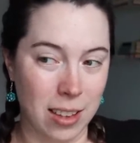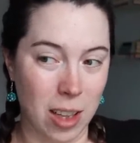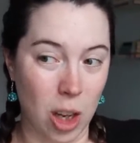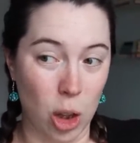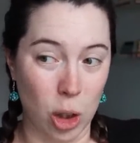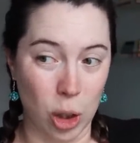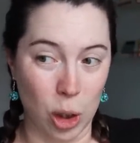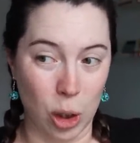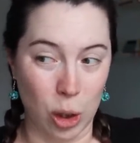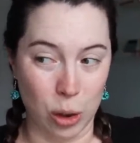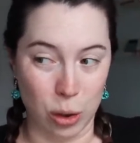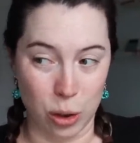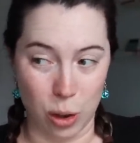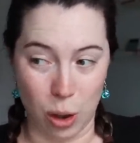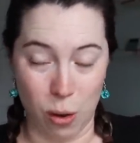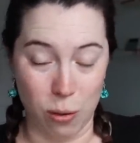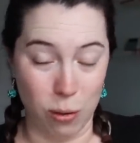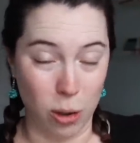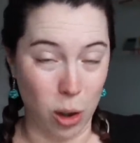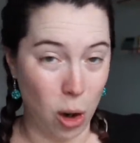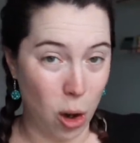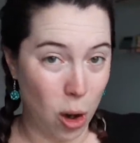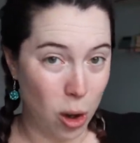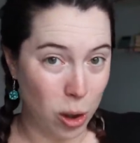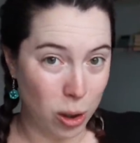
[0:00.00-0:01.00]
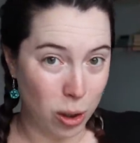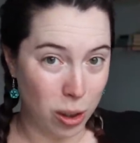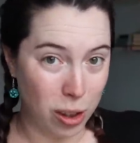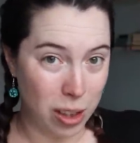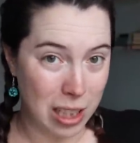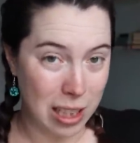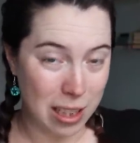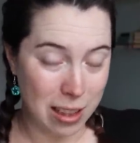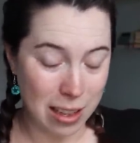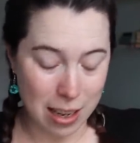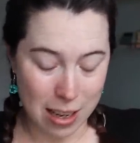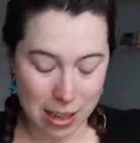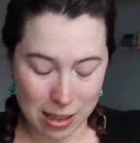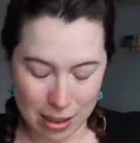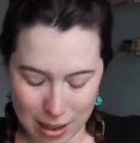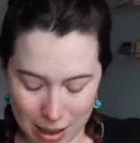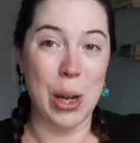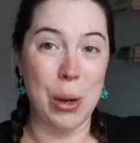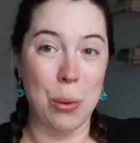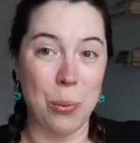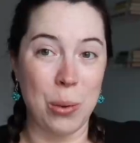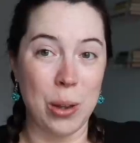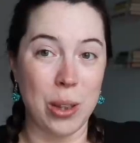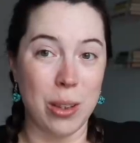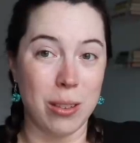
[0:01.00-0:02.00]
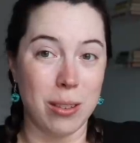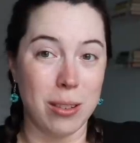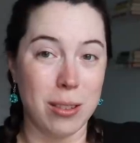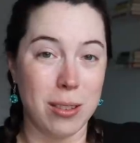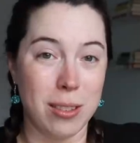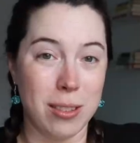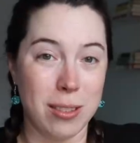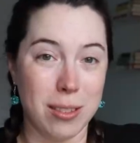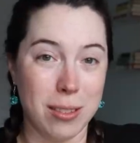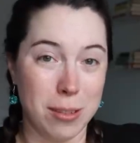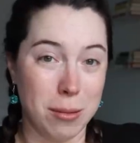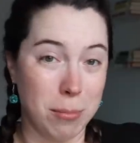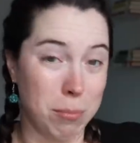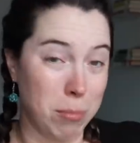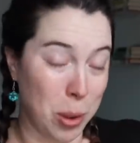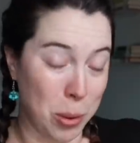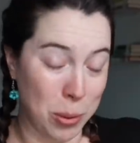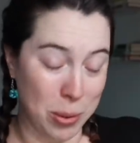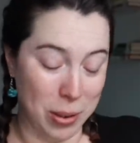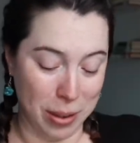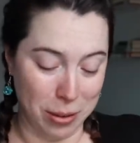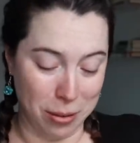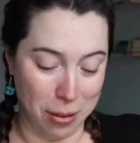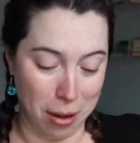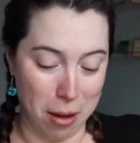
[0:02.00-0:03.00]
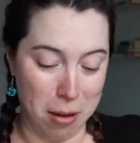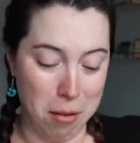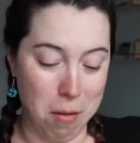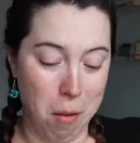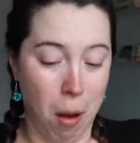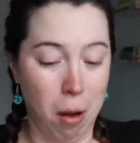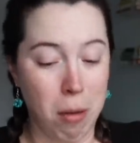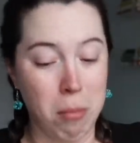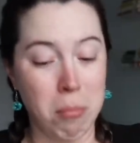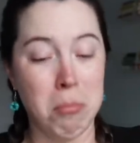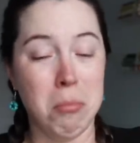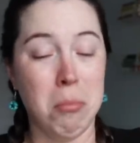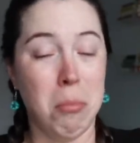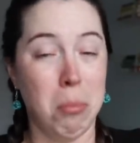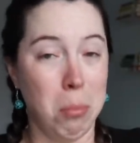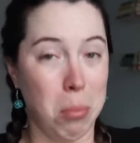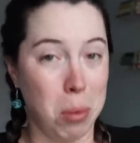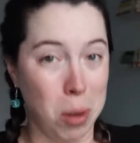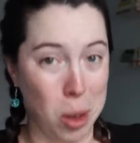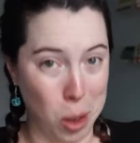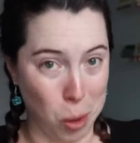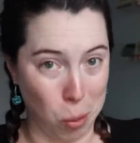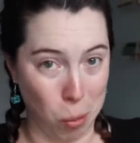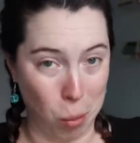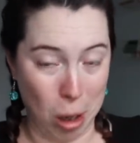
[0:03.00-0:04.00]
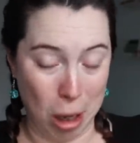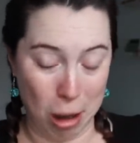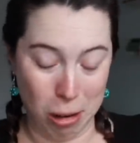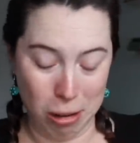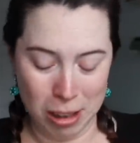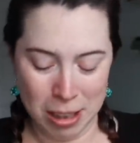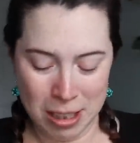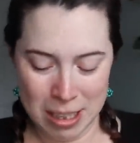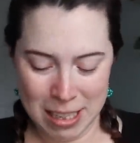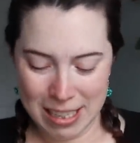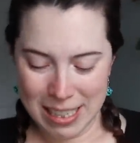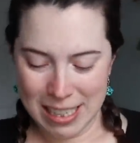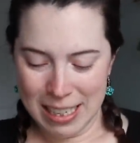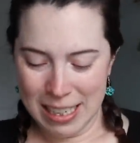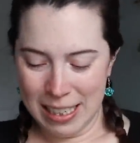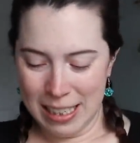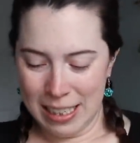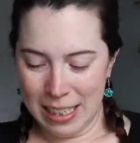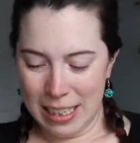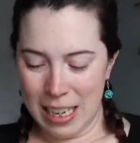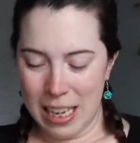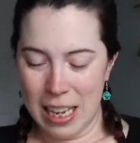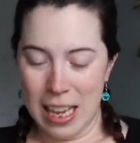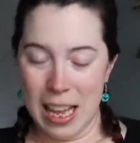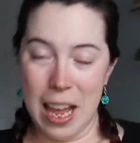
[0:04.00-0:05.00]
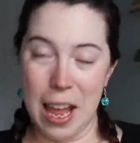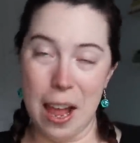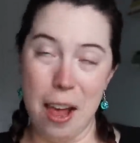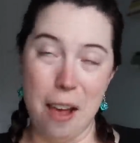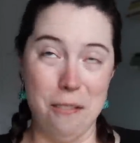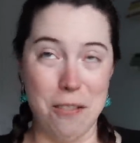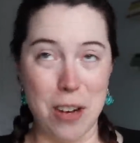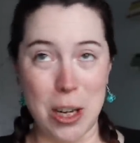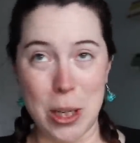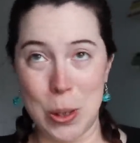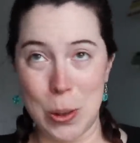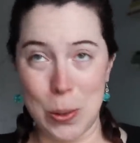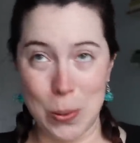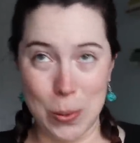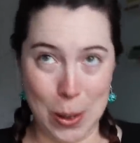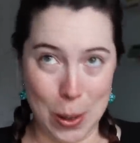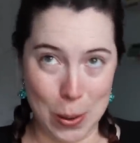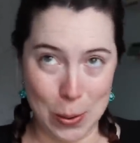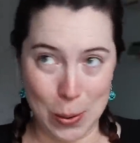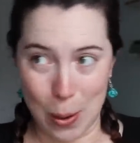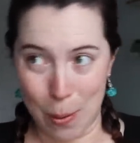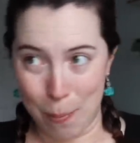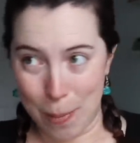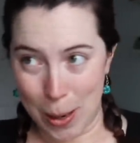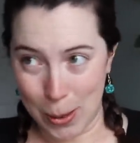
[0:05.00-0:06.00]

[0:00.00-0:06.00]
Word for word: a large overhaul or anything. It was mostly done pretty well, if I do say so